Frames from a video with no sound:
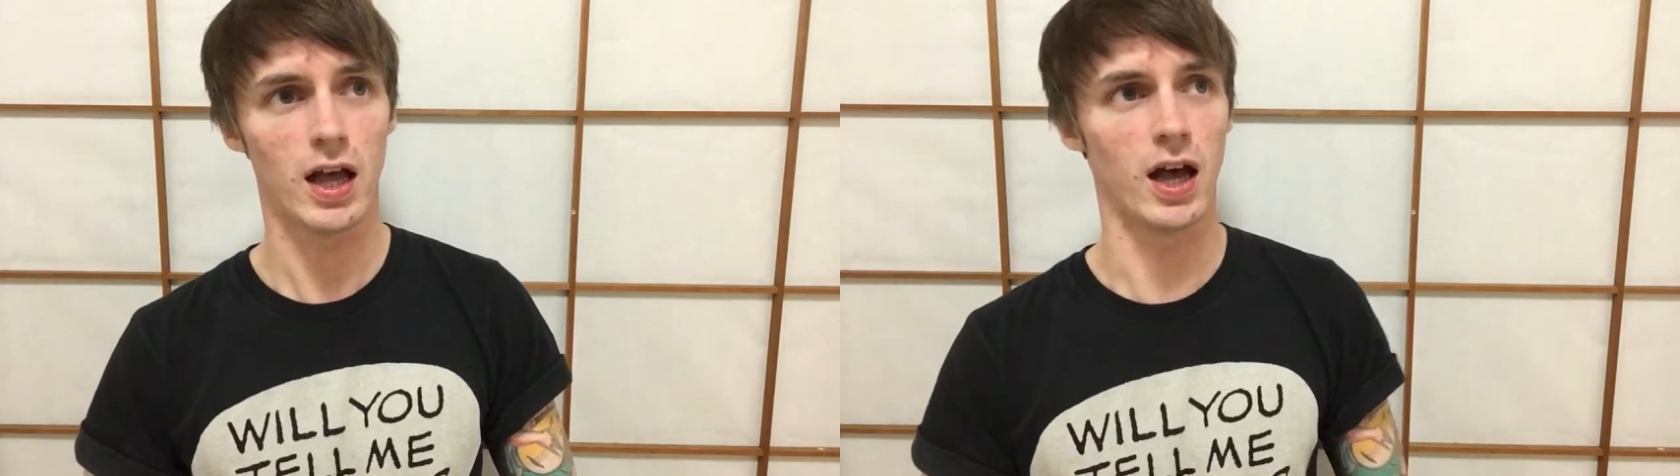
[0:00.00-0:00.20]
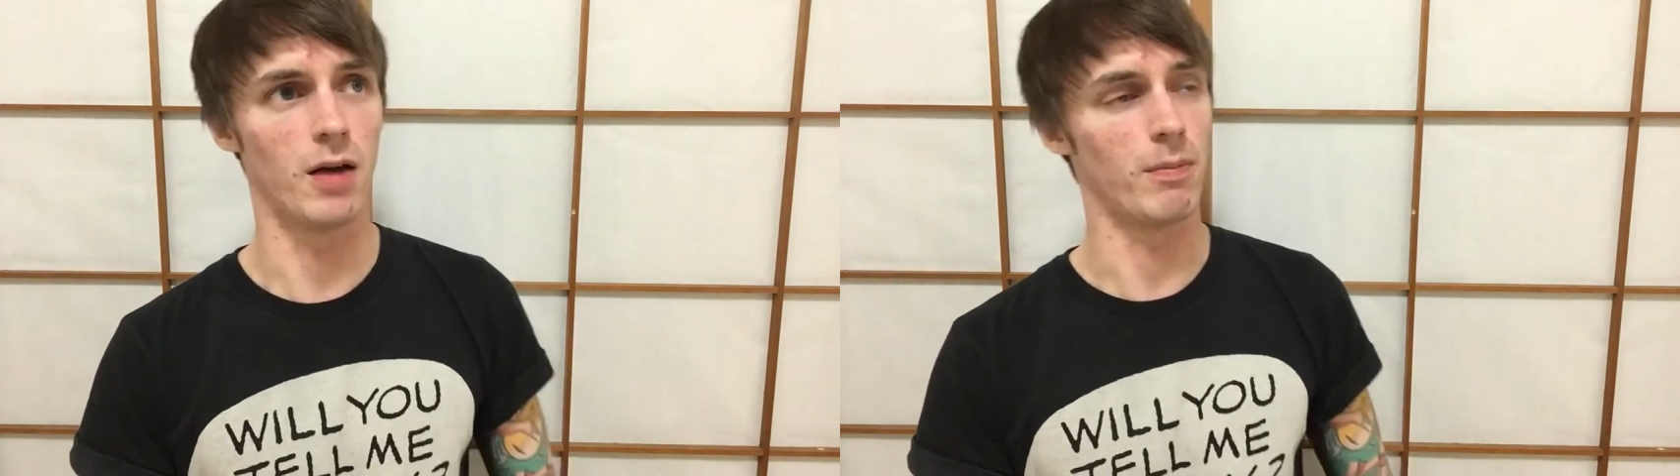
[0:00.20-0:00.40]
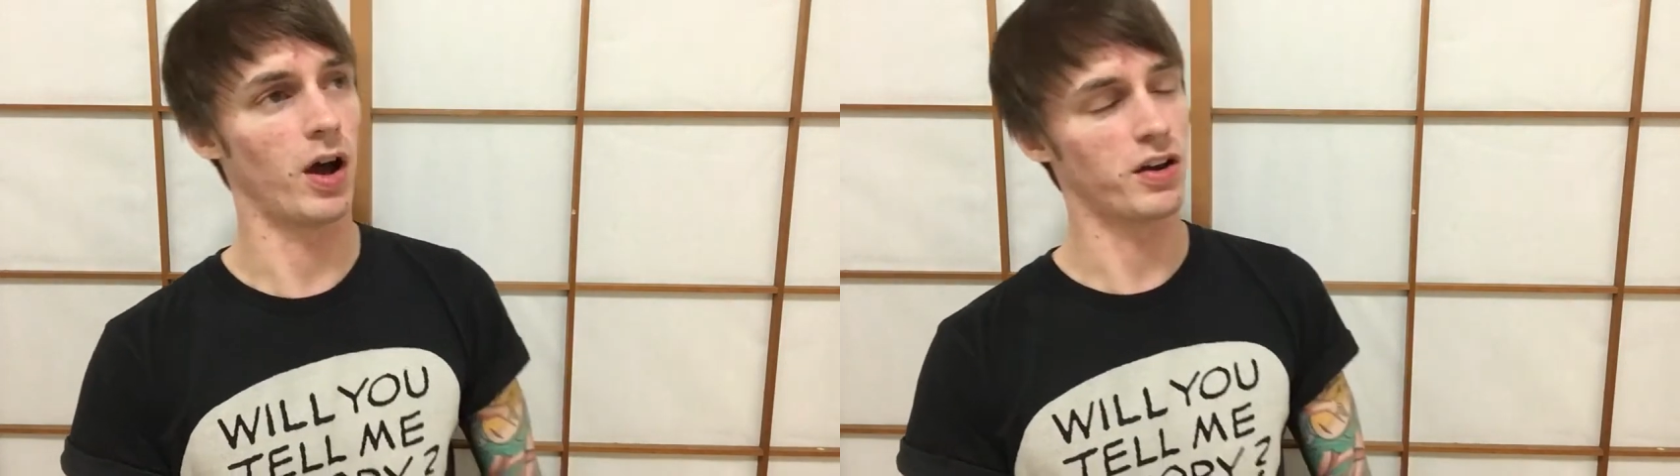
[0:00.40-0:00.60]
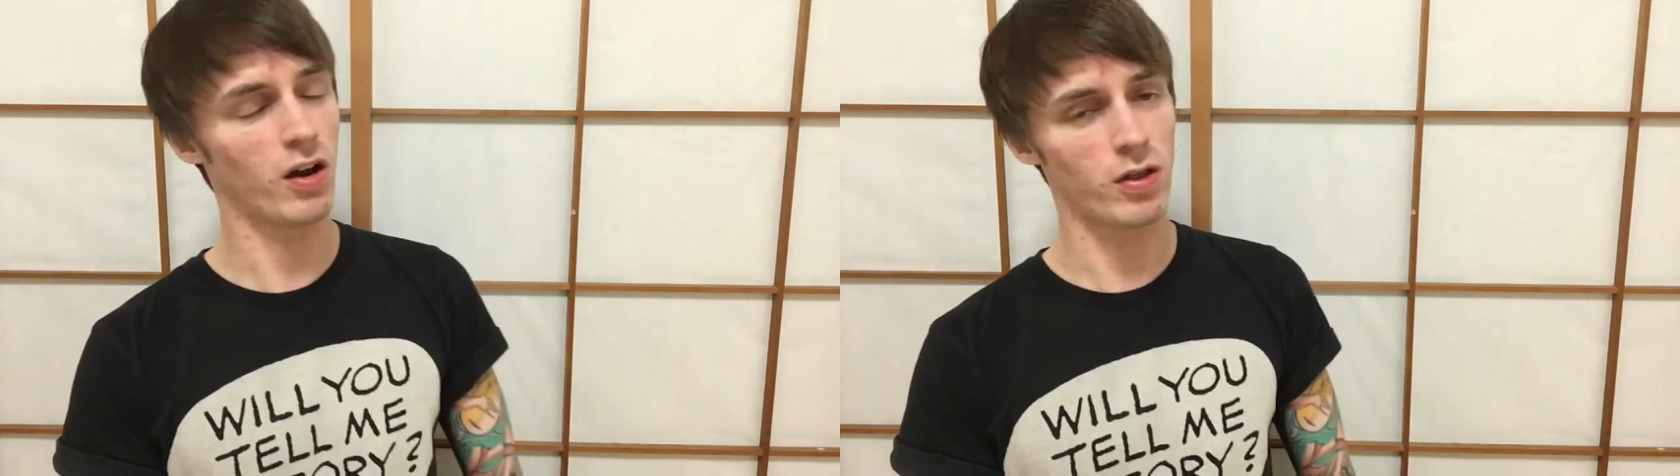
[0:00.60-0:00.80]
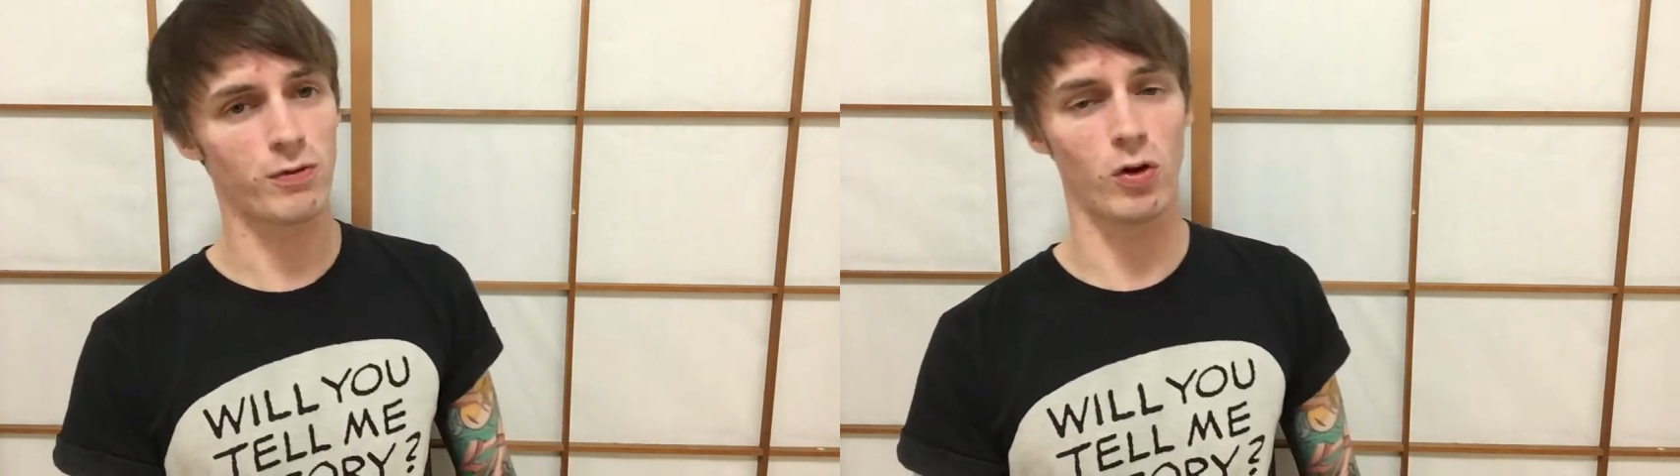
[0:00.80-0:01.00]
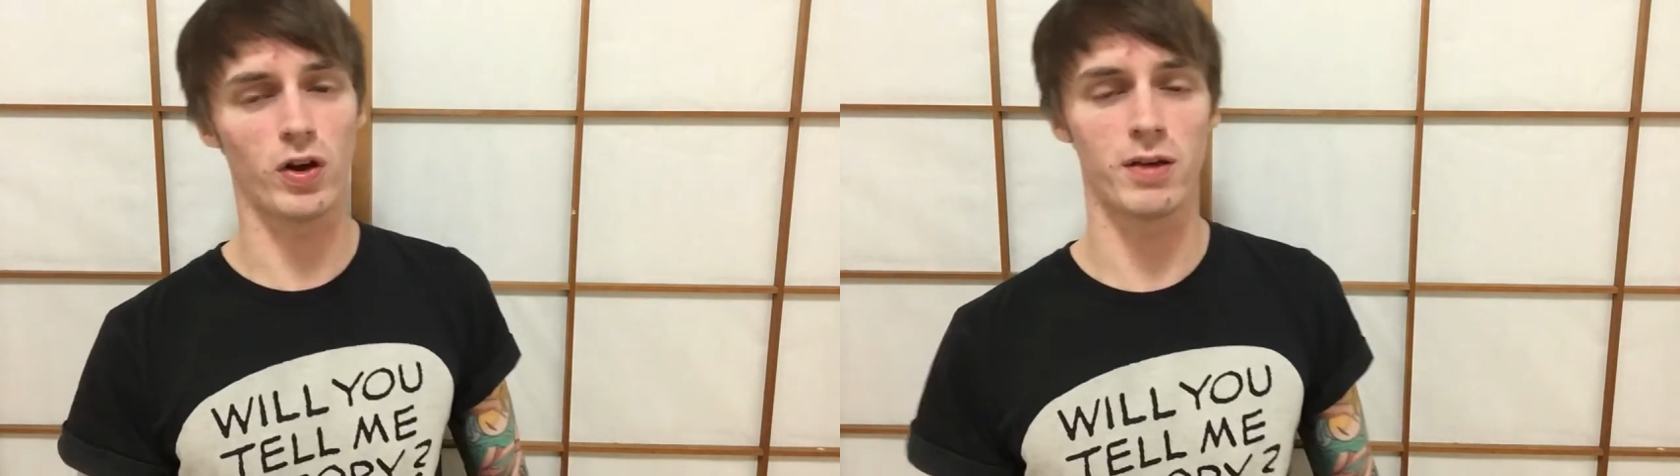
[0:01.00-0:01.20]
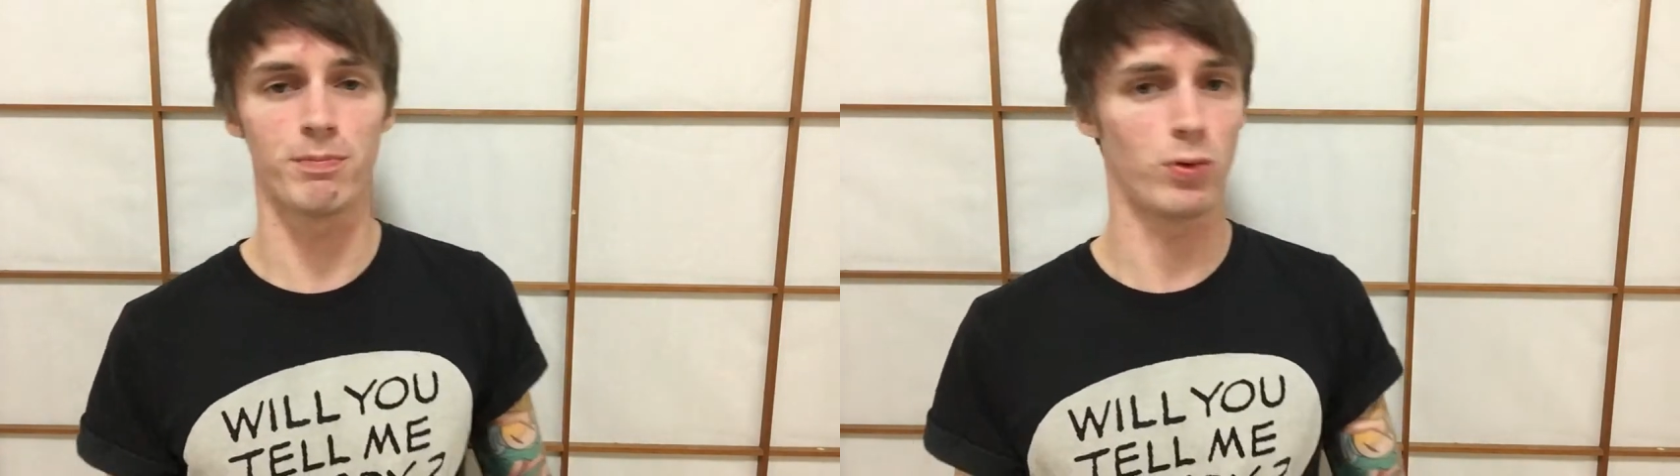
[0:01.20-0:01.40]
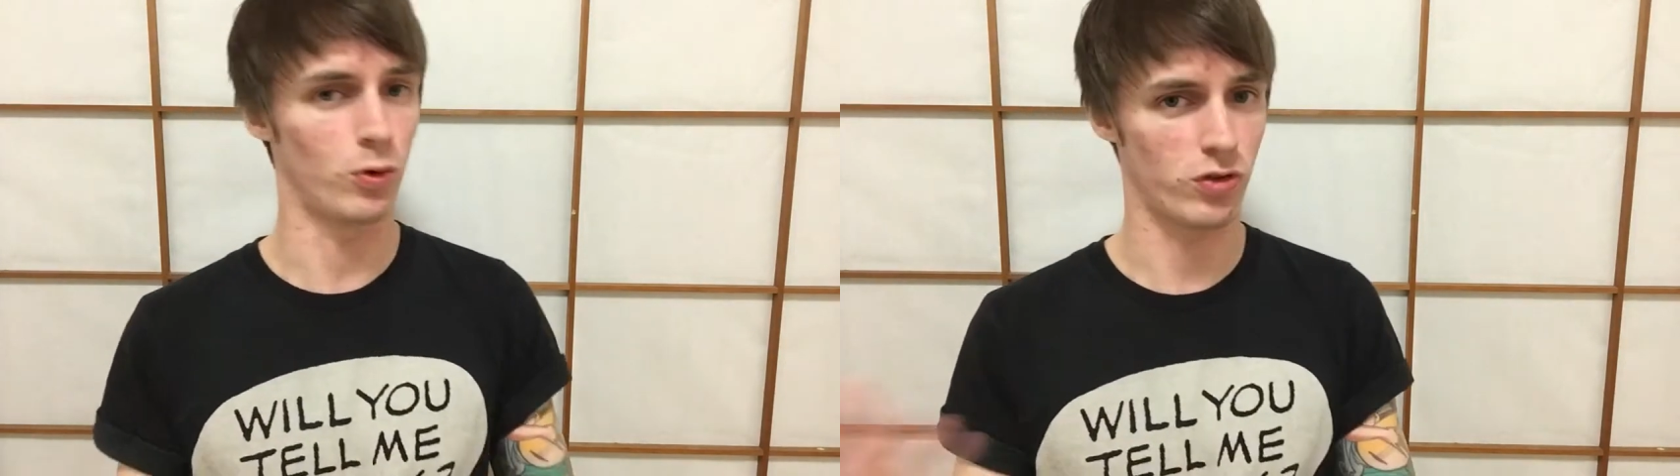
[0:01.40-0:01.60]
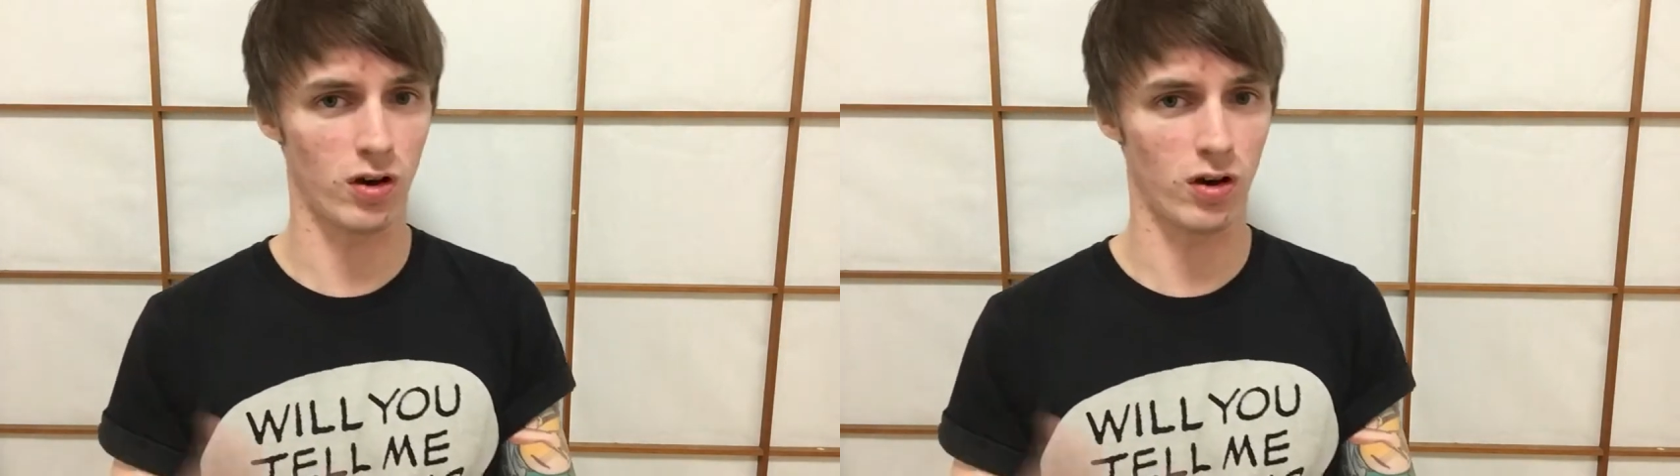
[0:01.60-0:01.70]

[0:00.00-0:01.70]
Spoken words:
I know they've got import